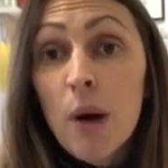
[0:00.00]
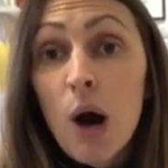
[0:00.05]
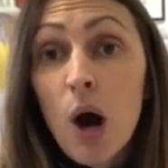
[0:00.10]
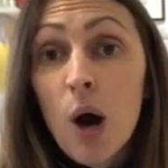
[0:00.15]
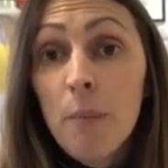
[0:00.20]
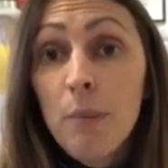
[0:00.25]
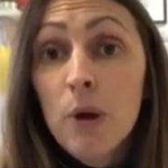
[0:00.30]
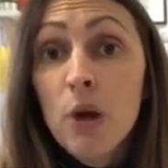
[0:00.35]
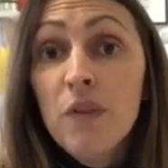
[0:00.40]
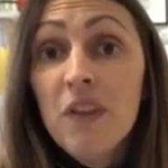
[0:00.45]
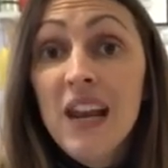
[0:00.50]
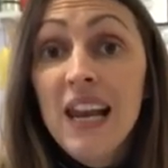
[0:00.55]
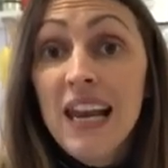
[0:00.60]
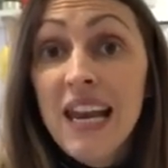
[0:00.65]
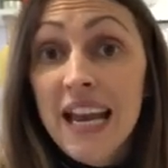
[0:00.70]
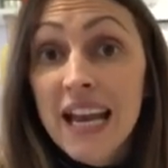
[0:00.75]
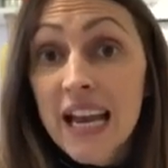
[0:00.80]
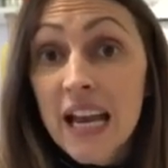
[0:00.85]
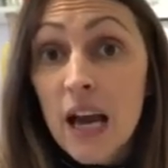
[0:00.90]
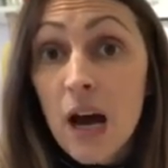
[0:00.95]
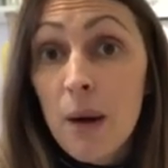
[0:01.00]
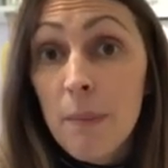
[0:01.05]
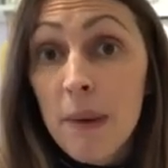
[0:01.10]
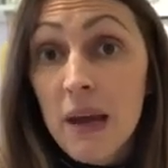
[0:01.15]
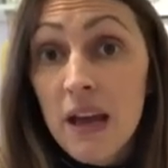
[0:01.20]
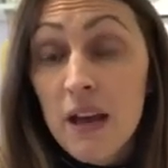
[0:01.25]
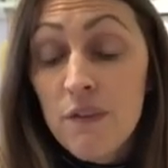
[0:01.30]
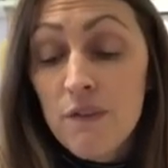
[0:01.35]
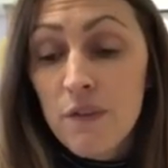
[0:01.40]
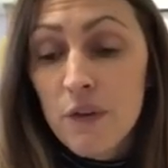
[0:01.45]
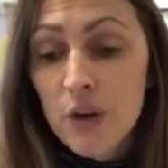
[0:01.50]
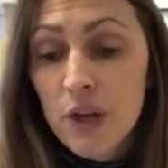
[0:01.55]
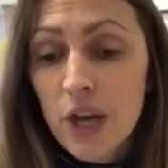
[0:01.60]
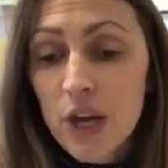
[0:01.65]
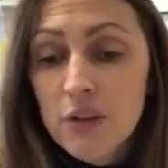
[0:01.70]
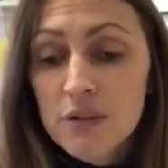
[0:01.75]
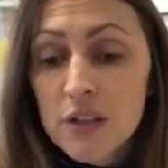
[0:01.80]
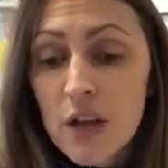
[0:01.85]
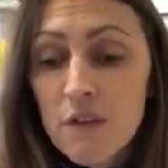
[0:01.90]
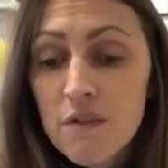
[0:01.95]
I'll put the link up here for
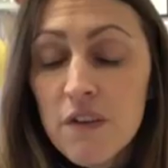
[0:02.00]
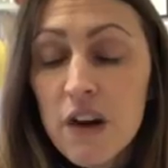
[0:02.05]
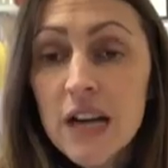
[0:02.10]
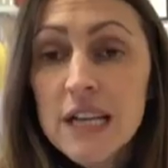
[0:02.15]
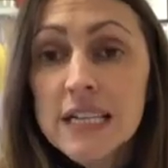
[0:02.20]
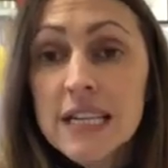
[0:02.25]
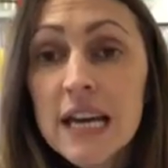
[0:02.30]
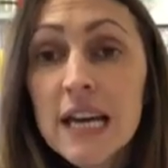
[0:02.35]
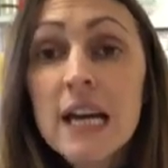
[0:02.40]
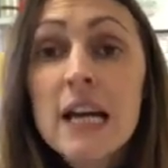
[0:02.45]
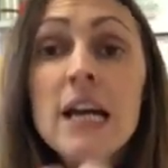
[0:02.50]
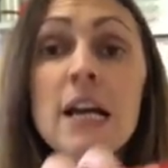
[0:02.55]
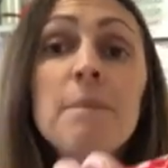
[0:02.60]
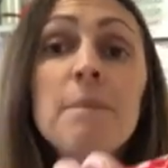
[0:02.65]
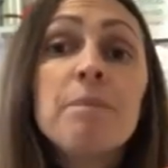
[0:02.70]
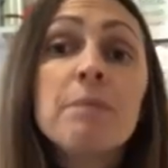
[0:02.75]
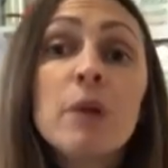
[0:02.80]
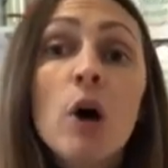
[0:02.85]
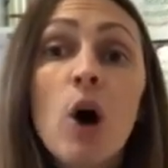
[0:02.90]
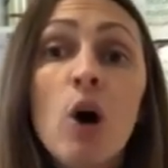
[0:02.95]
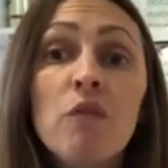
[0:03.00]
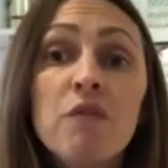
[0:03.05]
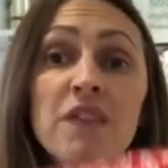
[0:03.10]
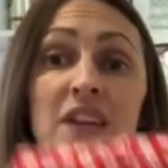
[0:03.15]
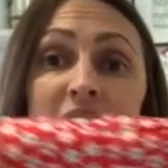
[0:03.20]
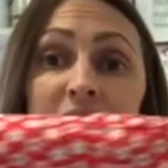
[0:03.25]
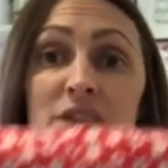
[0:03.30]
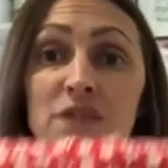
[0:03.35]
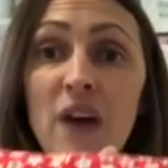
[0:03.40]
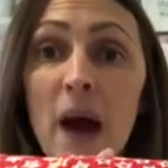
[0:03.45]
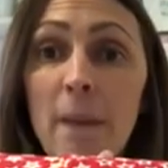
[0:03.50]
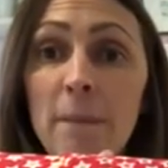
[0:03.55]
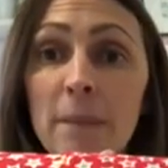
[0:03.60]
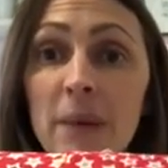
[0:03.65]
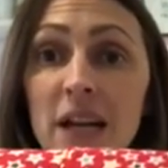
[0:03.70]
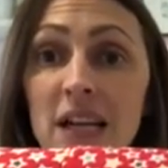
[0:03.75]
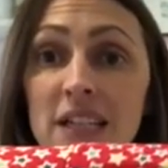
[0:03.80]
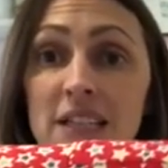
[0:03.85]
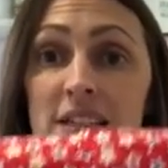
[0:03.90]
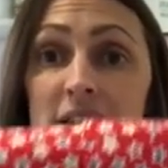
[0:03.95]
you to go find it, of these
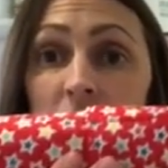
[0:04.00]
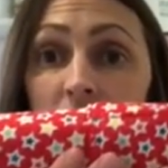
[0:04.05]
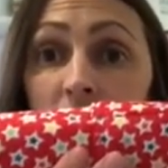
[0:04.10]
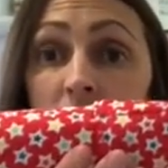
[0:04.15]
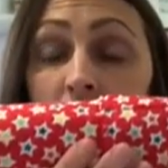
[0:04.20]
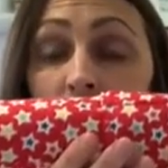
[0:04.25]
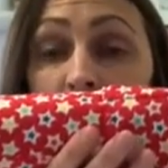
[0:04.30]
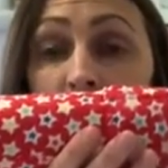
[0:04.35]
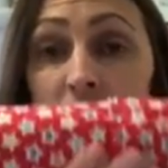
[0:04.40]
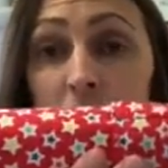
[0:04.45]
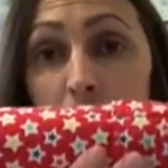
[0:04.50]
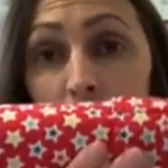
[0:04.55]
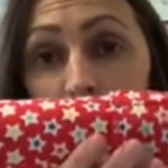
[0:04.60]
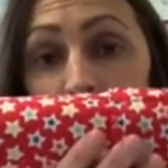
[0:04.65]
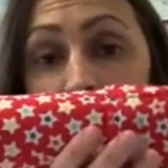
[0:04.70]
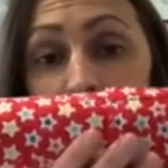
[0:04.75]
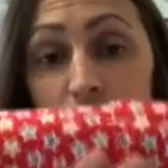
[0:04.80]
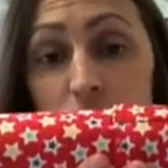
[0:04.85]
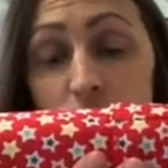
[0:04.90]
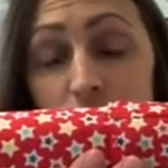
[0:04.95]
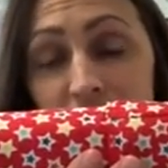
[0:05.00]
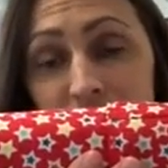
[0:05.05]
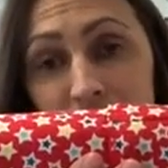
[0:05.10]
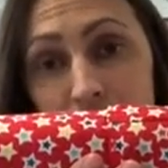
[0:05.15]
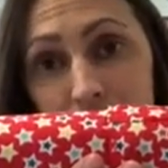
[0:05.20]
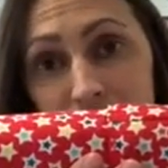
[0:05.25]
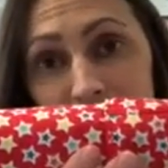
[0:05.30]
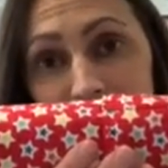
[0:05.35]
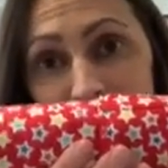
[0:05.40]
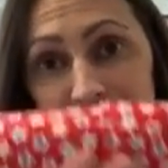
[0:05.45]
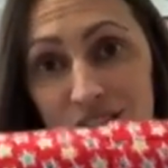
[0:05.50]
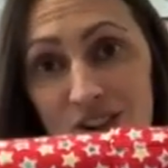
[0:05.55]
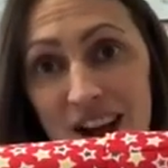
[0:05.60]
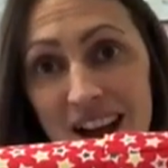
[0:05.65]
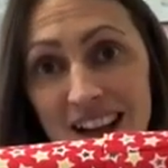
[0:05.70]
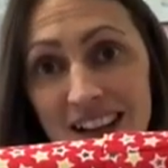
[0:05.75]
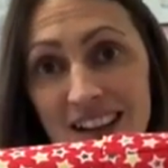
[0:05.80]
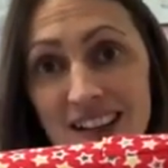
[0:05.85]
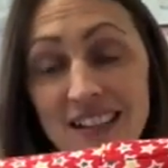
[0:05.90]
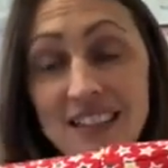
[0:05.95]
fabulous fabric Christmas
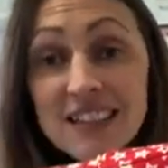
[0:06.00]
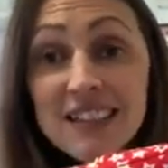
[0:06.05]
crackers.